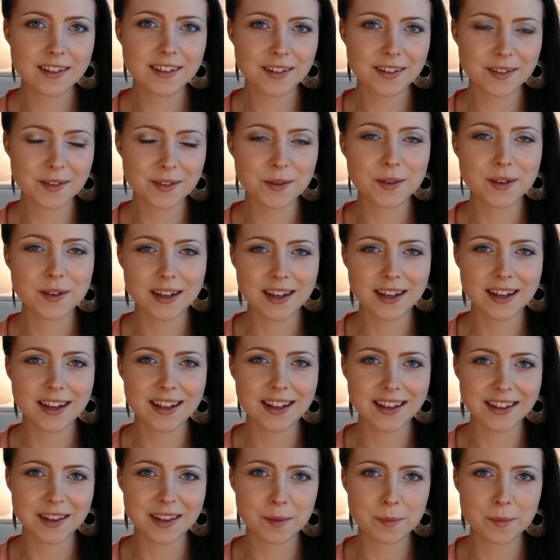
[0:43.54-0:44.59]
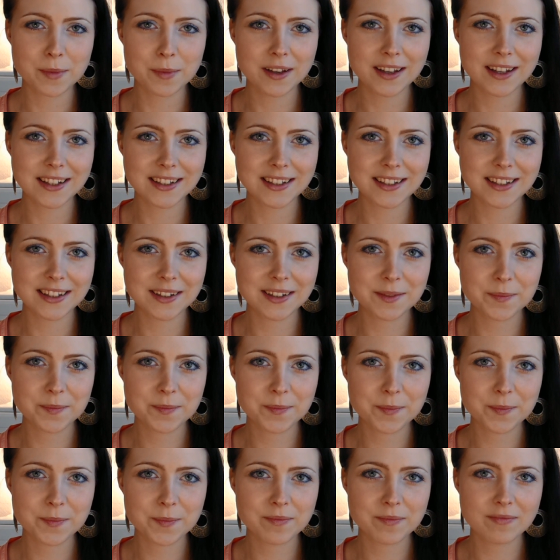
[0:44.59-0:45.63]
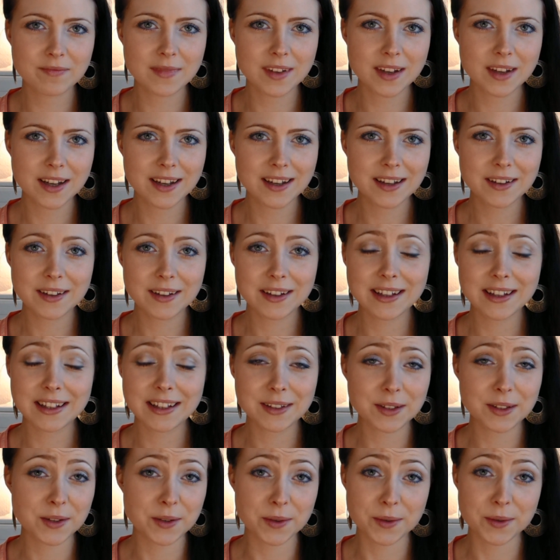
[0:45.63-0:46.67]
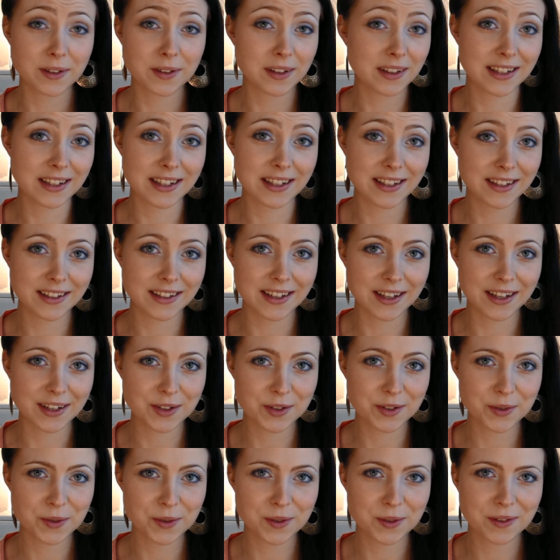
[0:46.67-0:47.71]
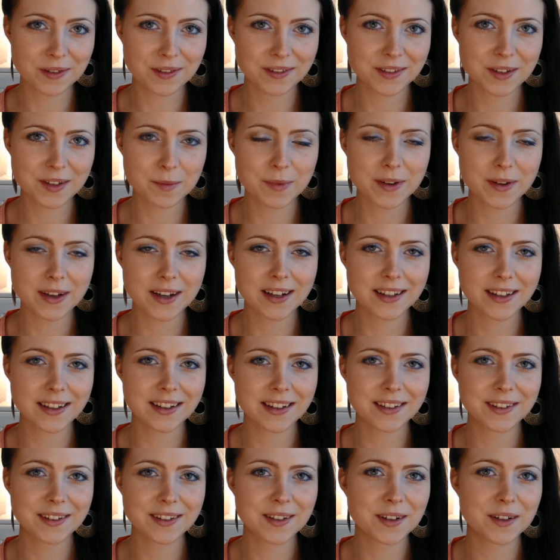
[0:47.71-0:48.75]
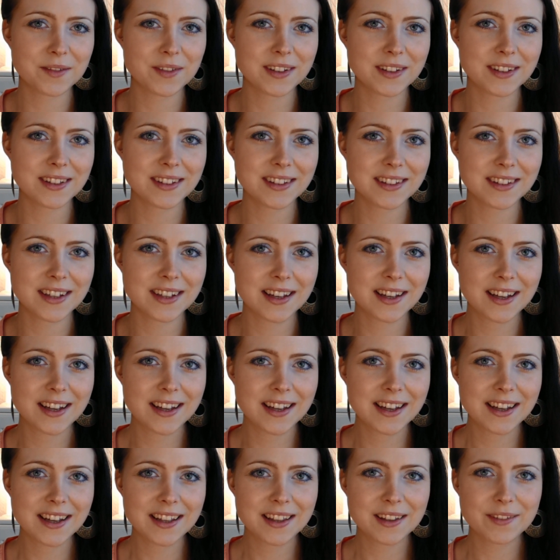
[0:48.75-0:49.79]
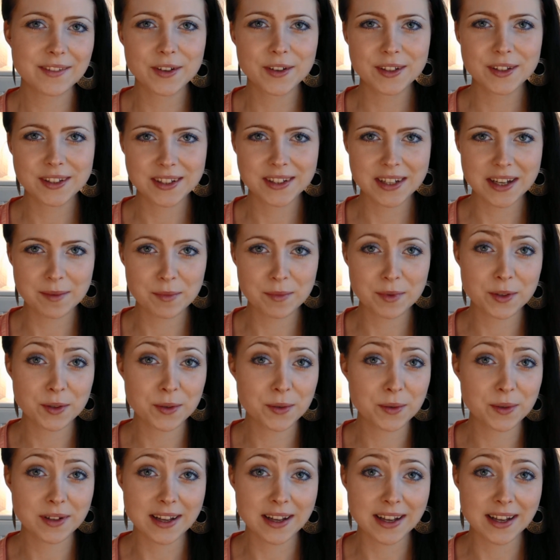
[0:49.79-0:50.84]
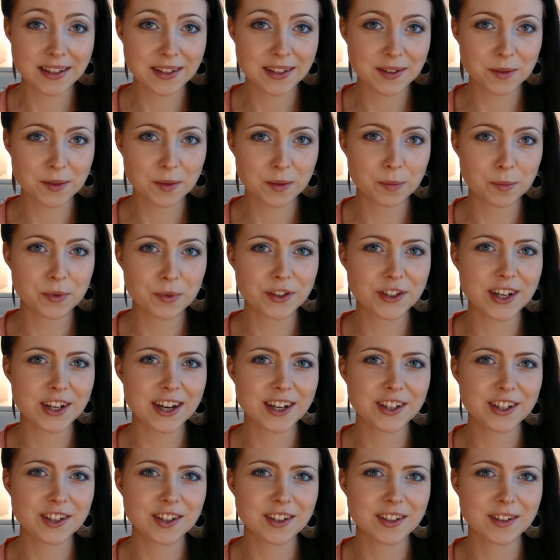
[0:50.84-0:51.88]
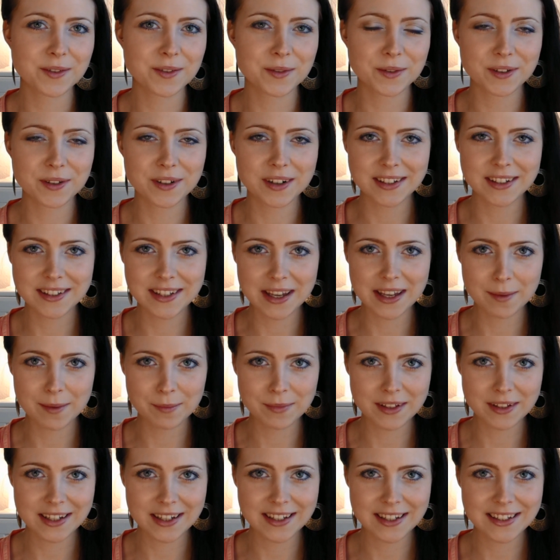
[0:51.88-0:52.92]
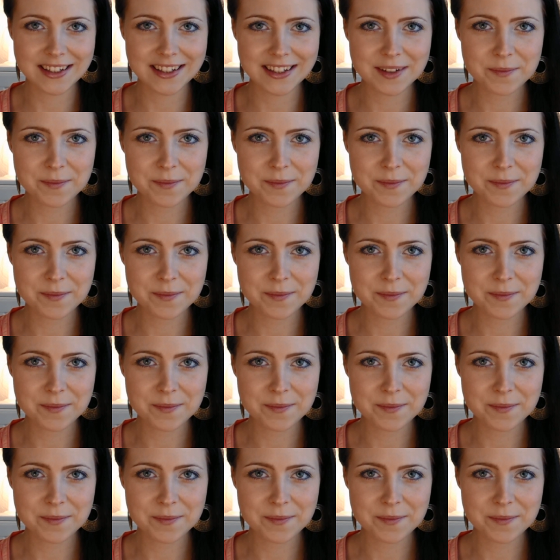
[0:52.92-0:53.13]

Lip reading: Okay, a little bit. That's totally natural to be a little nervous the first time you do an astral projection or attempt it.